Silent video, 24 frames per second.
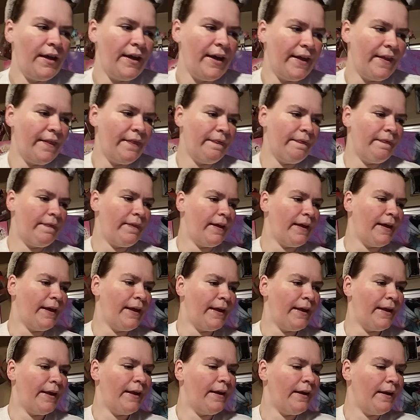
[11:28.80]
And
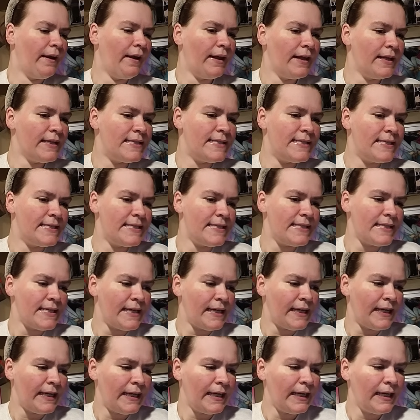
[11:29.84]
then let's
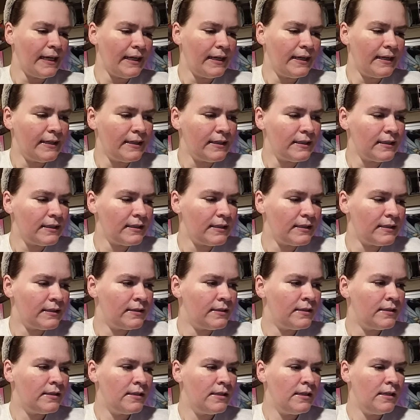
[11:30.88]
see.
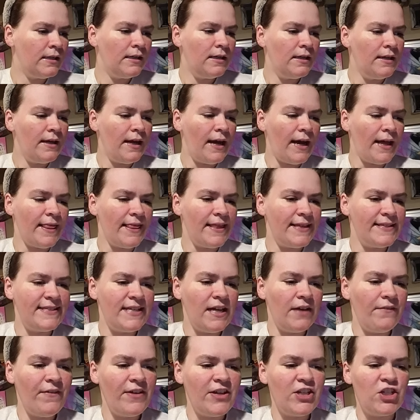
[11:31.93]
Uh, the
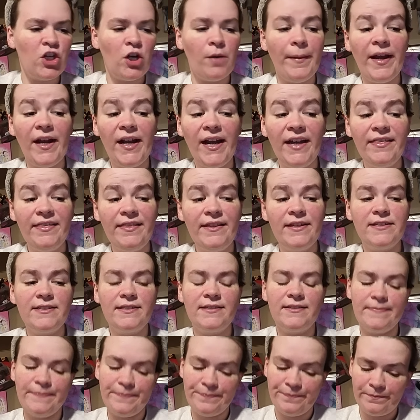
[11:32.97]
Salvation Army, I got this